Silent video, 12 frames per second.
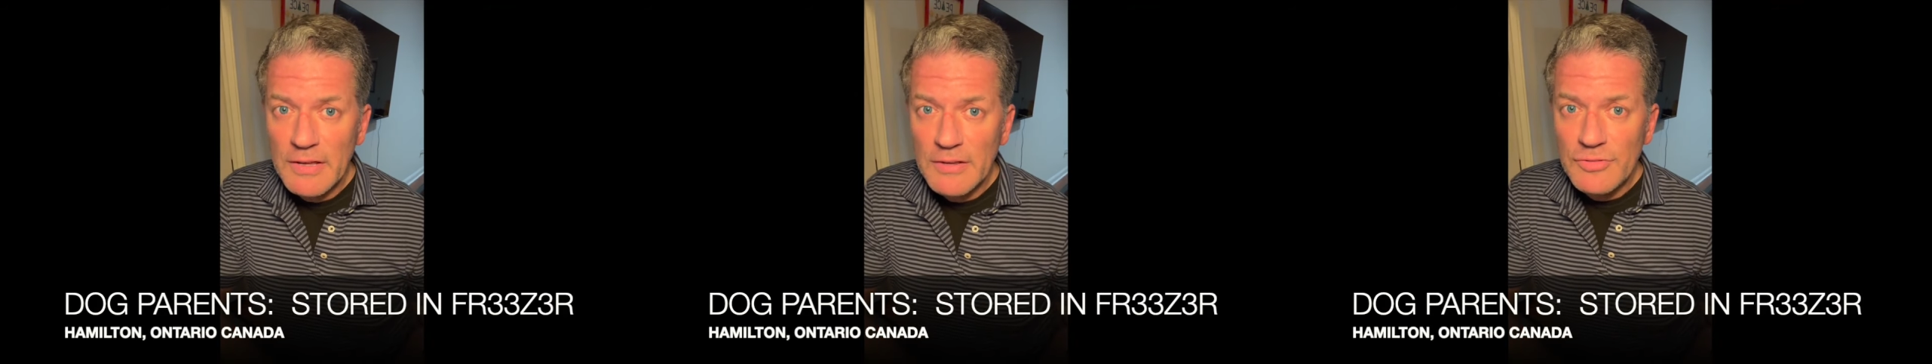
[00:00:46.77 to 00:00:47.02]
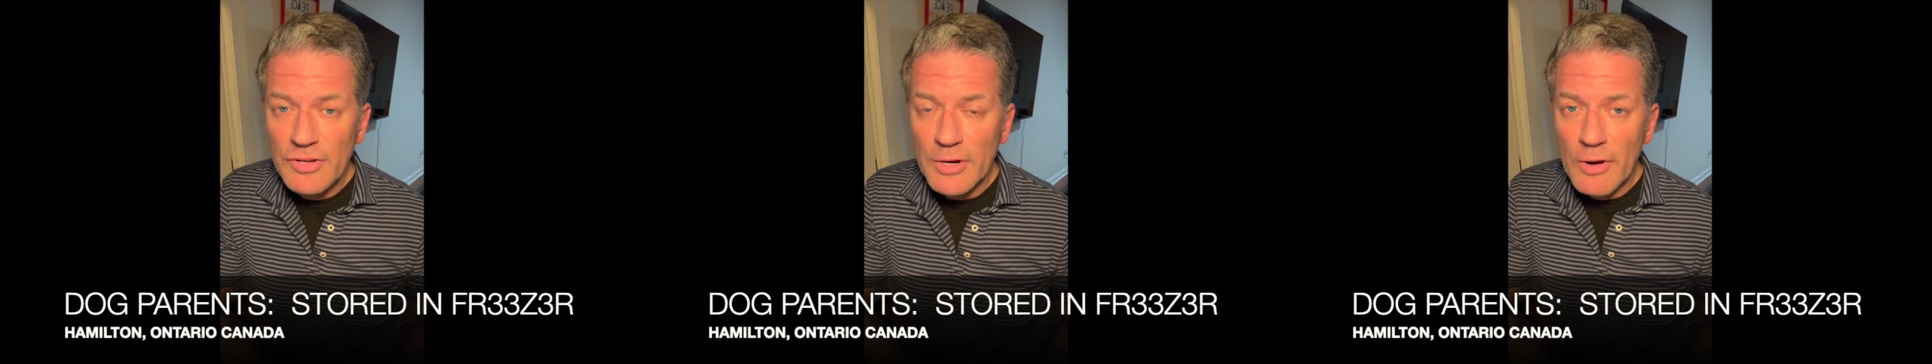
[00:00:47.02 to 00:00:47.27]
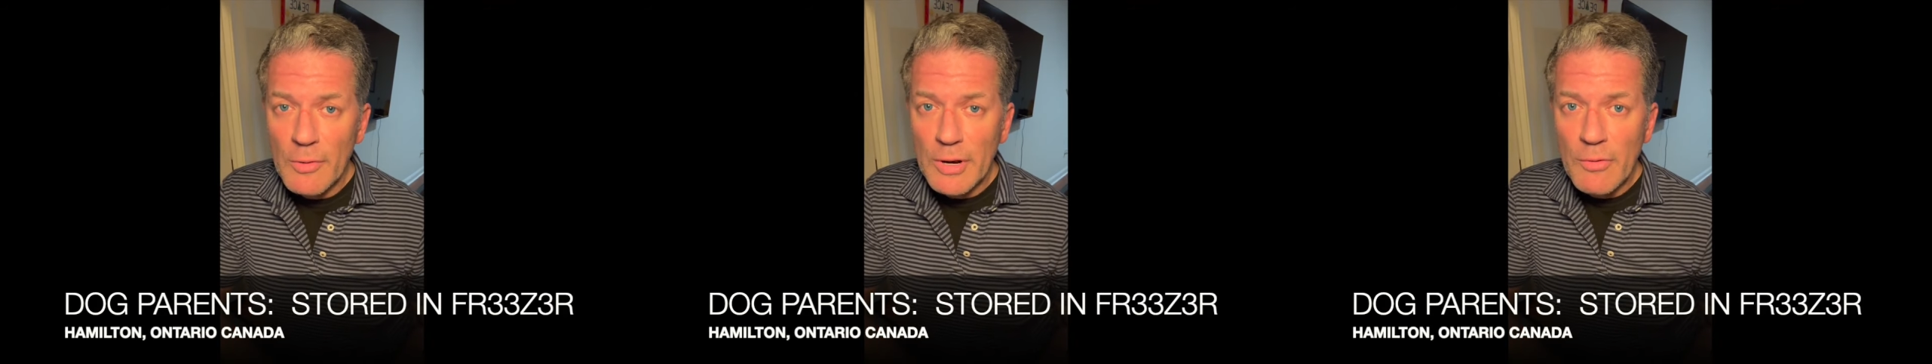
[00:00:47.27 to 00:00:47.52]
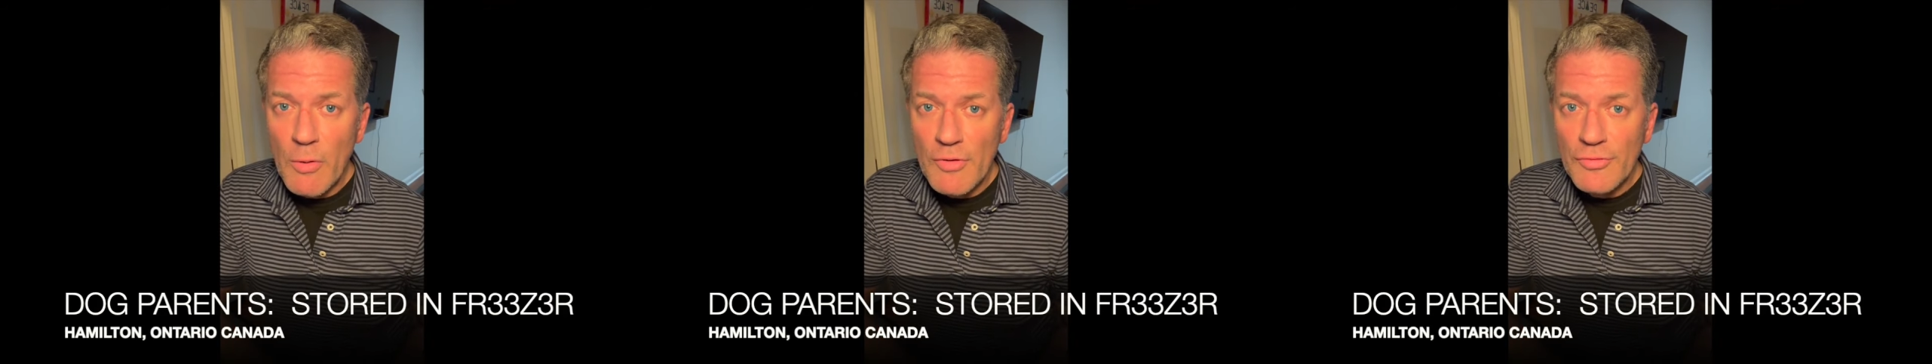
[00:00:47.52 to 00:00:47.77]
she had already
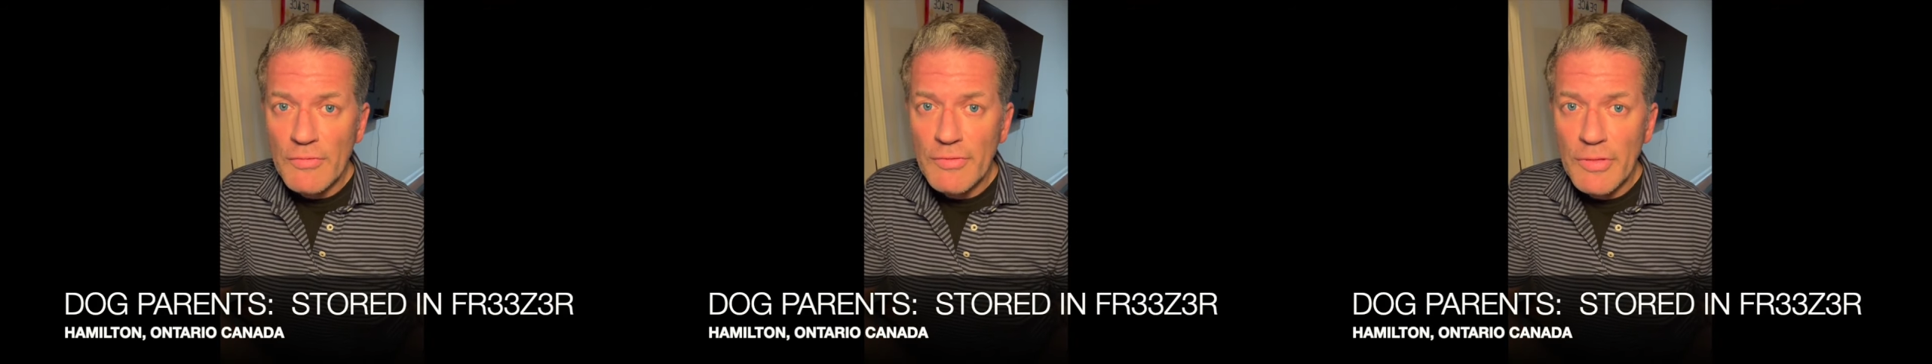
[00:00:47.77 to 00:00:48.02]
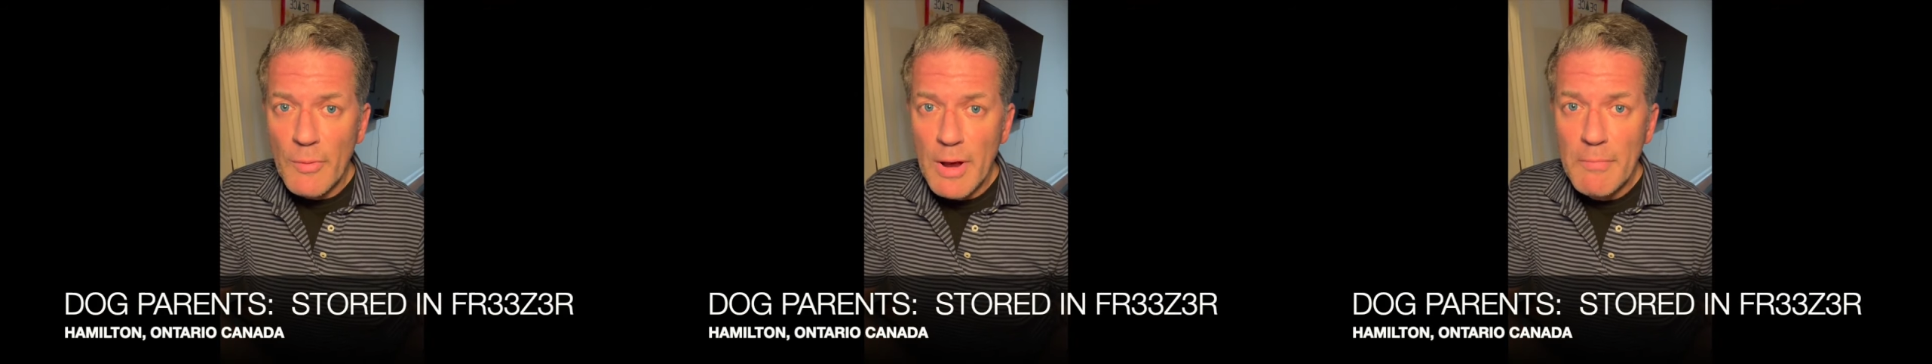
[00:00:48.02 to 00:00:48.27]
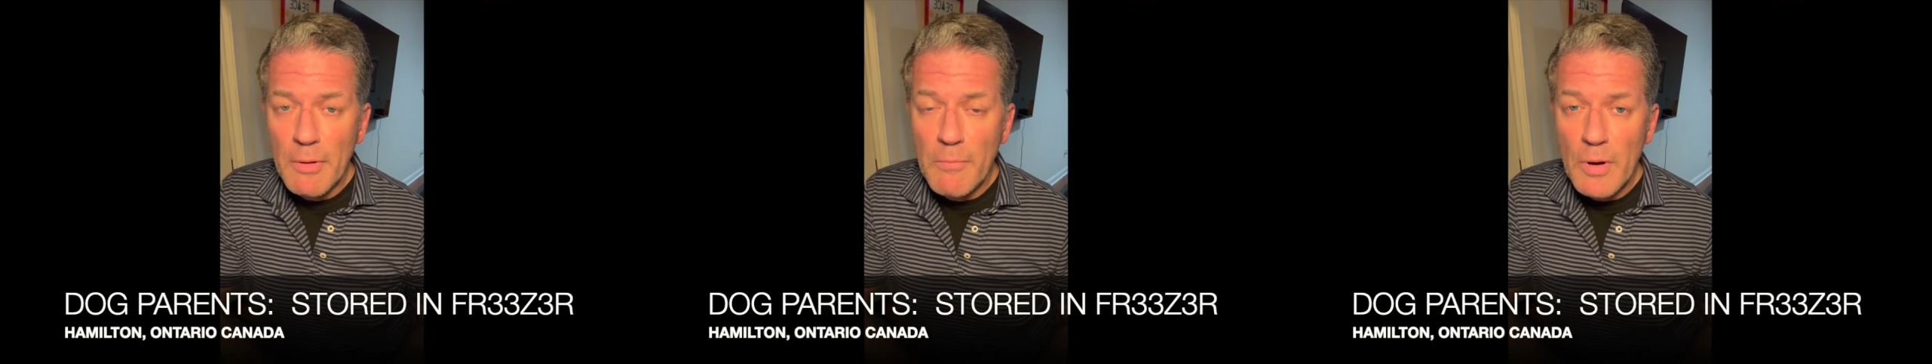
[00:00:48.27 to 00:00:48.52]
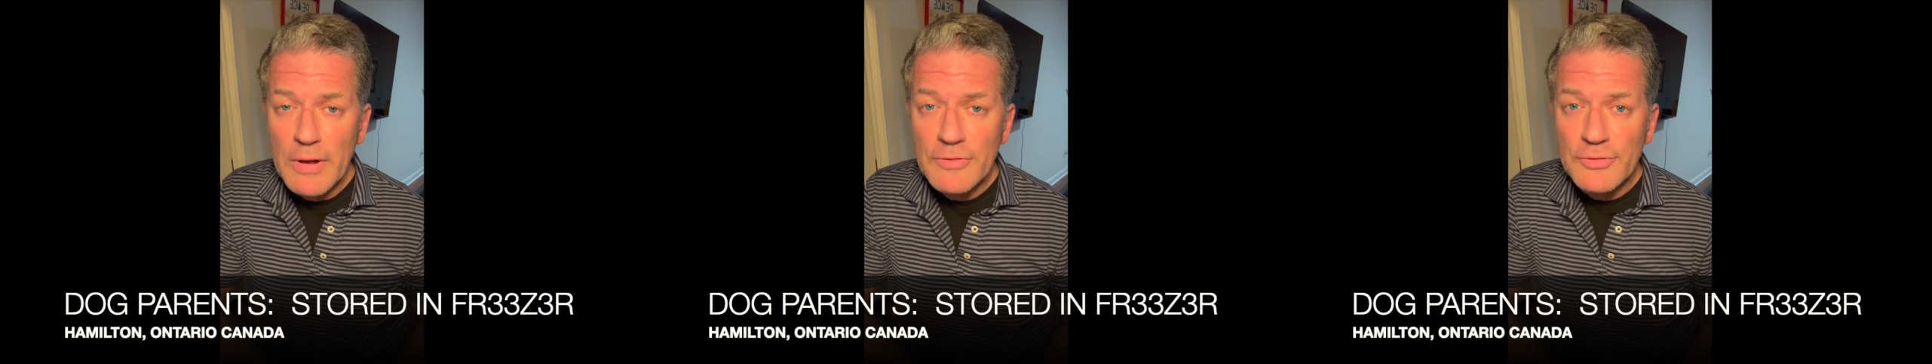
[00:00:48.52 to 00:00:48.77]
crossed over the Rainbow
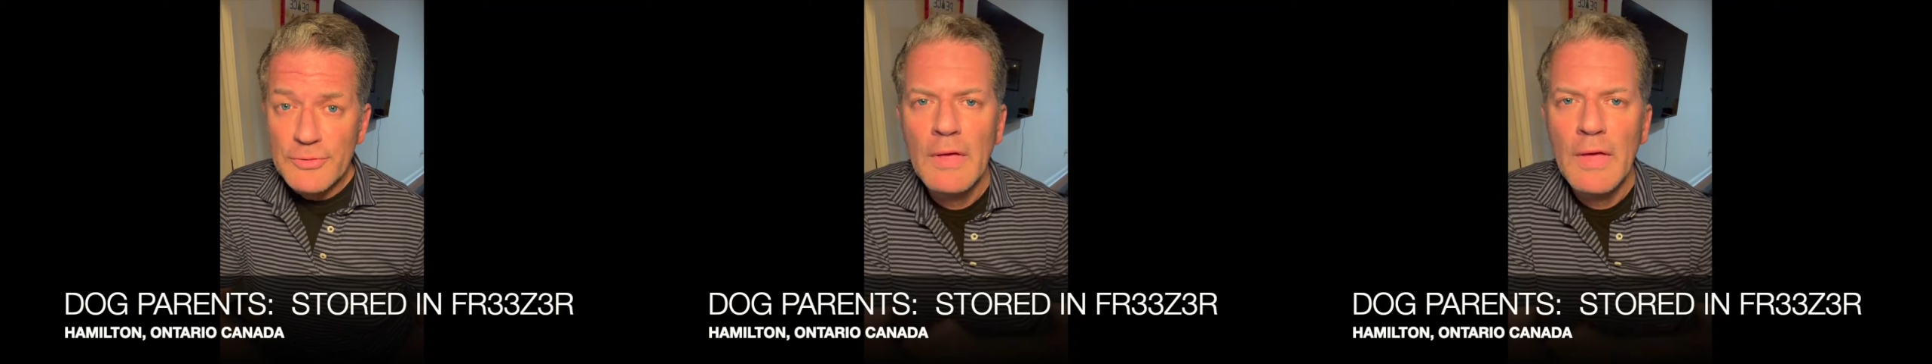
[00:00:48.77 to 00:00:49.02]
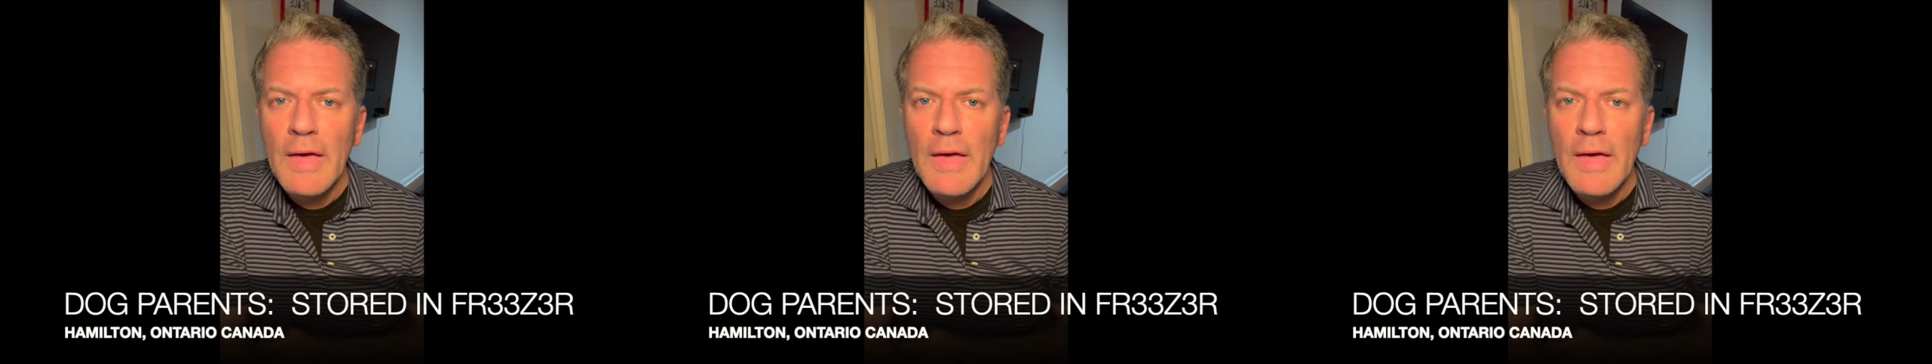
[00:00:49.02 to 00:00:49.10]
Bridge.